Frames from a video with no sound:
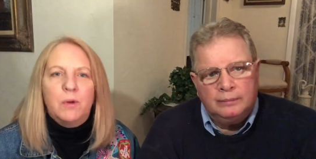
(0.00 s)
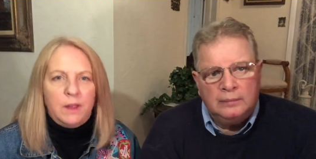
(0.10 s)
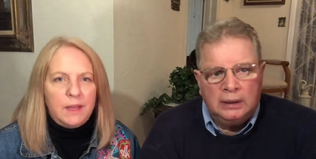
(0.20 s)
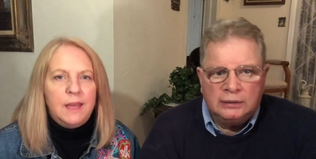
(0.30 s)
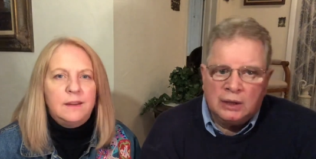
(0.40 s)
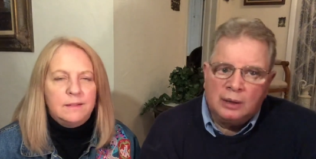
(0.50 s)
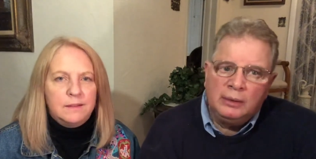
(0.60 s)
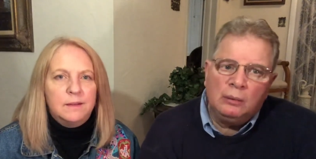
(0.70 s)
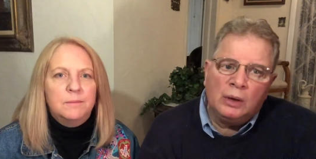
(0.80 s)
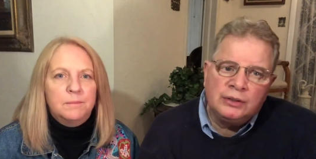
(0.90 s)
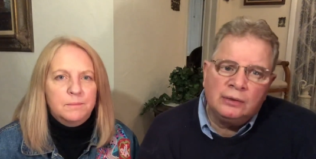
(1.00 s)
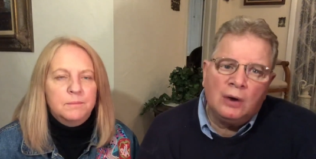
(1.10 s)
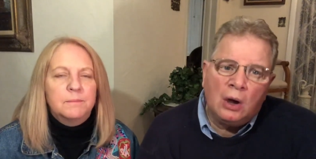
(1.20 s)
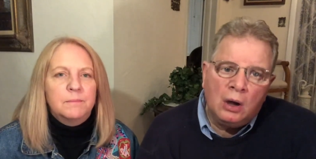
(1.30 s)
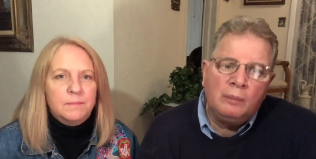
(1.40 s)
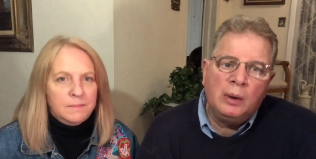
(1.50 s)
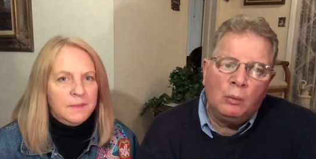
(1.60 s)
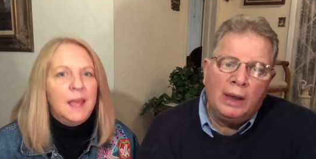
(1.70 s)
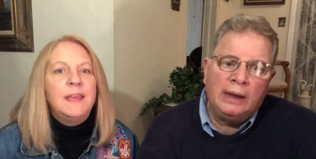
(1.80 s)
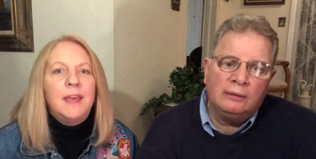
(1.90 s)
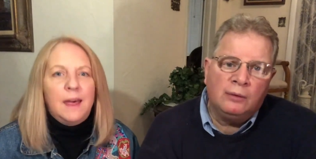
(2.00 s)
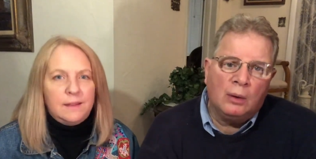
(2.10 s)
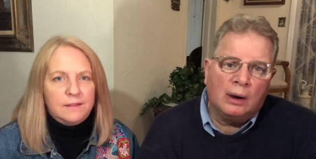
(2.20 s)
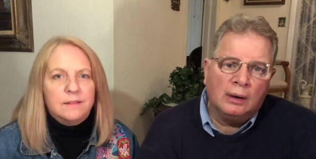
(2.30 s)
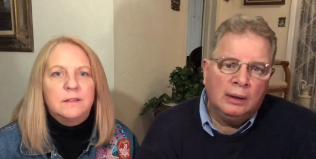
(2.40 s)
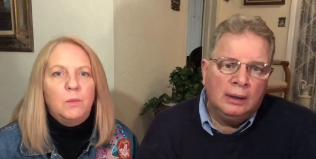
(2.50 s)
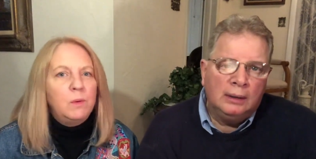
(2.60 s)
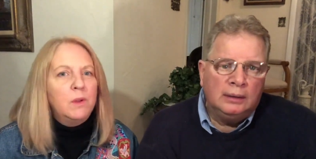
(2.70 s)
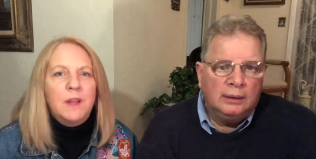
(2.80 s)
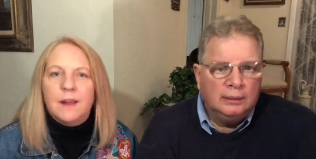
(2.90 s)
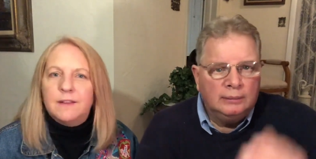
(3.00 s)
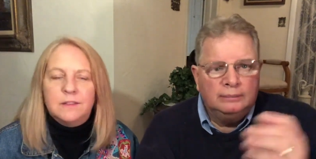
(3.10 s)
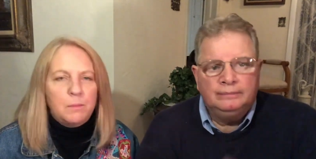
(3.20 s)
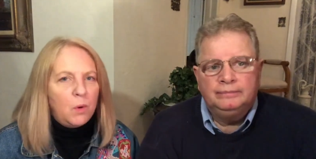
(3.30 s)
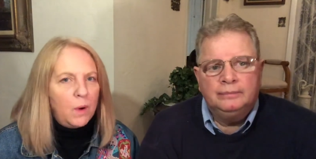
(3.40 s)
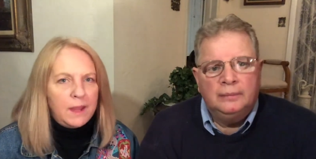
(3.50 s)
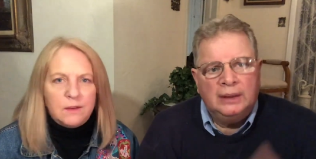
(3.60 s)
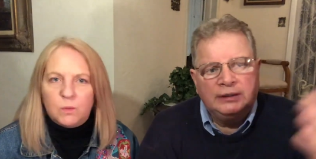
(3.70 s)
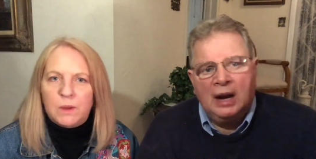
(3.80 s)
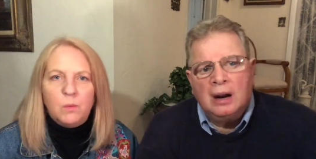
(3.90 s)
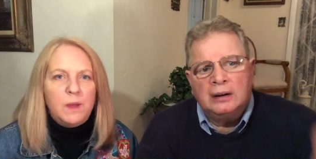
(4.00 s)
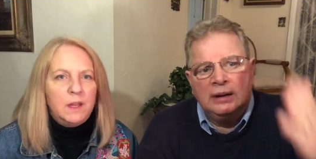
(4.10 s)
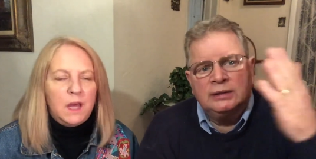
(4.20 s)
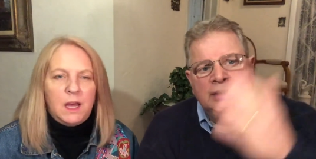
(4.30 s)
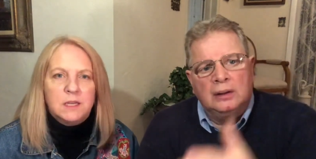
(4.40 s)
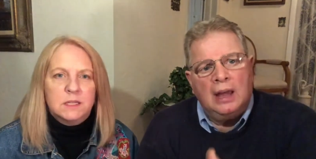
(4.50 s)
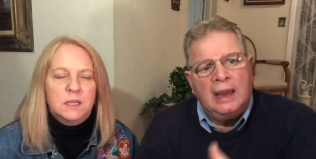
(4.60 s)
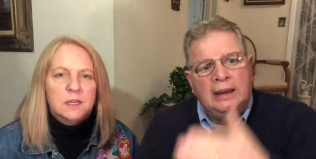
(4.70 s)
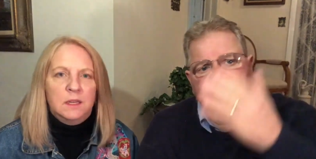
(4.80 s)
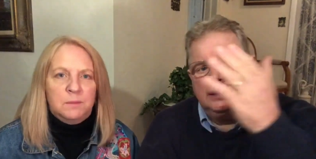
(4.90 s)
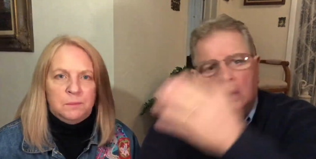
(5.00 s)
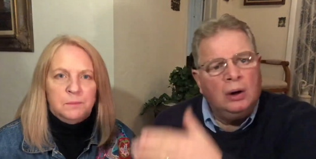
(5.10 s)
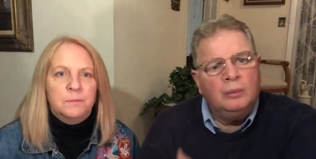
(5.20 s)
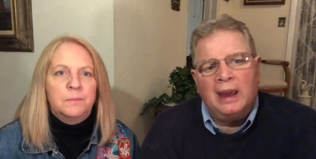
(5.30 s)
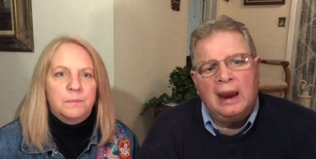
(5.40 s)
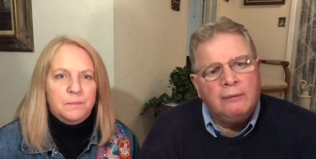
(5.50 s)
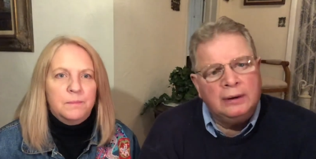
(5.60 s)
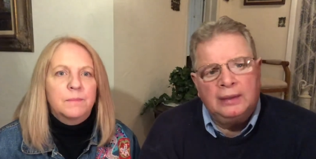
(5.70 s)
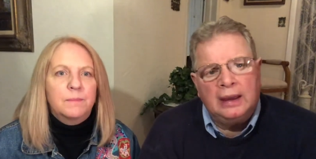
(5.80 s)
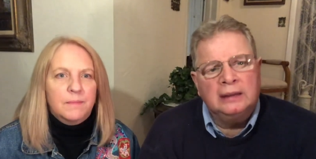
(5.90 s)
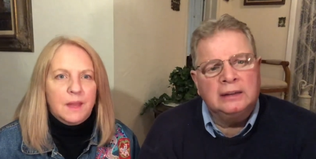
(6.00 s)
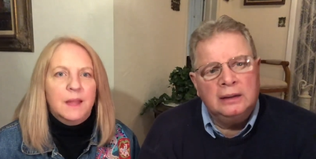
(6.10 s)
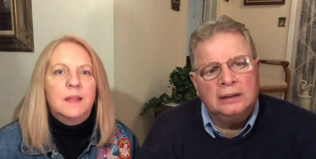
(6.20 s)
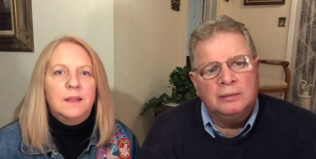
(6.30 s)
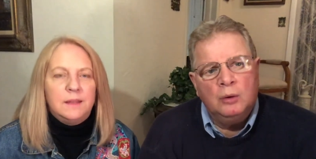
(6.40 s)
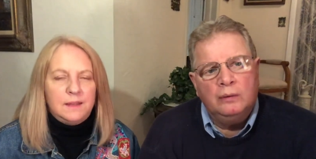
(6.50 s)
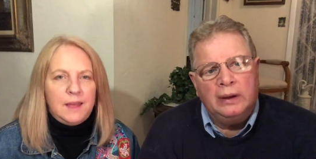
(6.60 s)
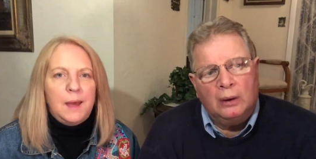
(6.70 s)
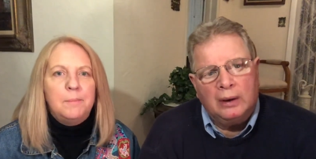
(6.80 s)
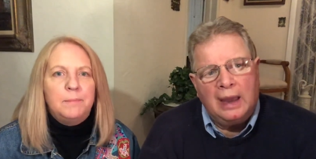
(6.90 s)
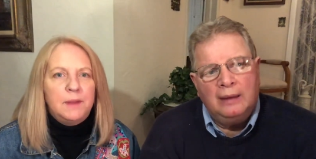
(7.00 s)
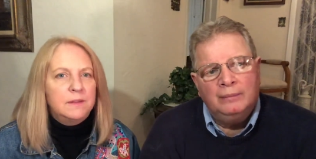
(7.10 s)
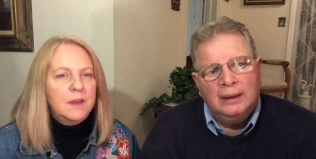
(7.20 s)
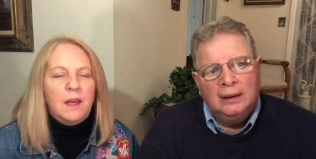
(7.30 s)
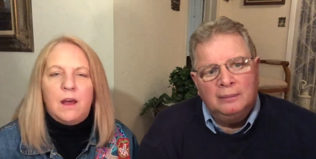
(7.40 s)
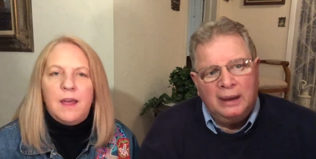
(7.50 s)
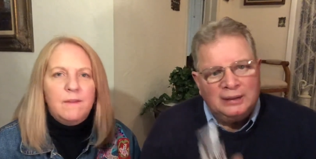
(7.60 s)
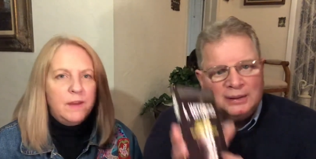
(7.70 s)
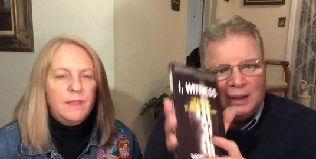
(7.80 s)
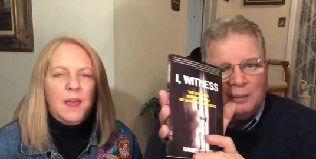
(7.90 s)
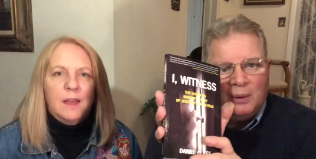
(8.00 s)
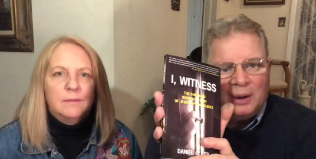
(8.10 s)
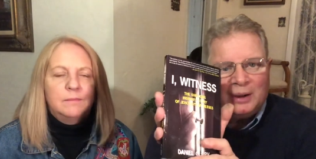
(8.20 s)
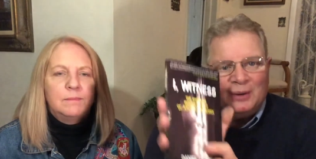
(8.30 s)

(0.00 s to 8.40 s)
Speaker 1: brilliant. It's going to be what you've all been waiting yes.
Speaker 2: for. We will not disappoint. The darkness, the
Speaker 1: light, the hope, everything is in this movie, yep. okay? Based everything. on the book,